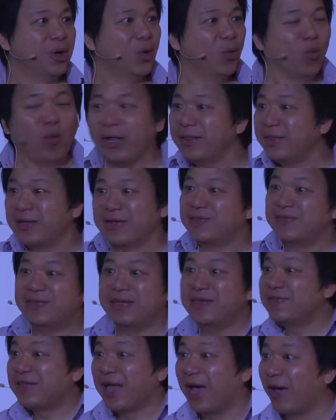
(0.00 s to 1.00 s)
What does
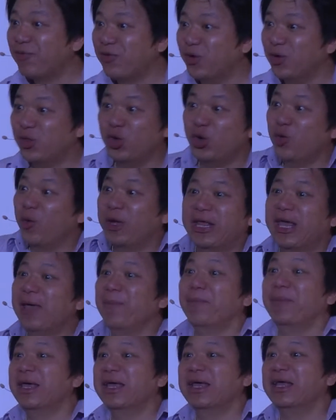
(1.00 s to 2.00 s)
this have to do with
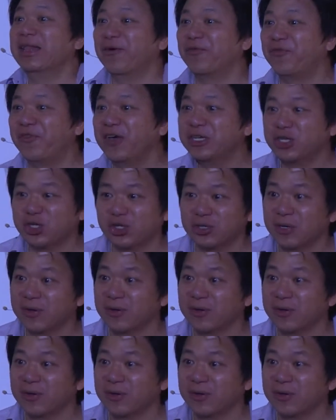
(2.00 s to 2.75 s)
him being in the fish?